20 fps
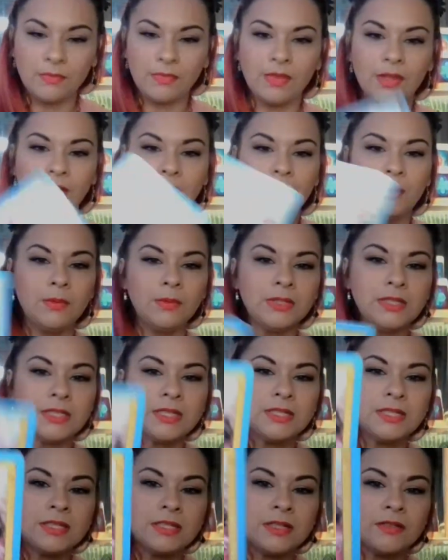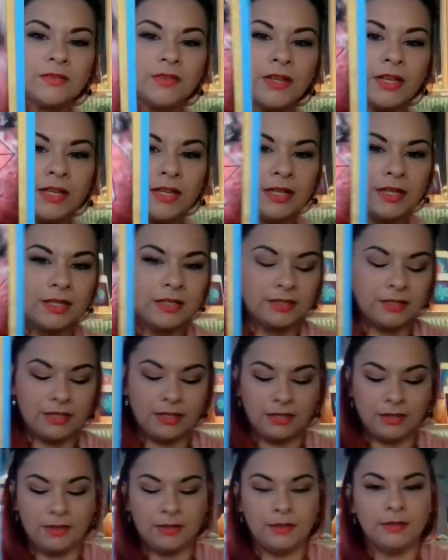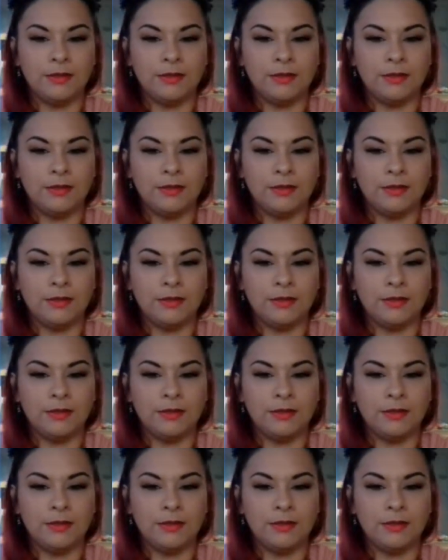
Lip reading: I want to see if I can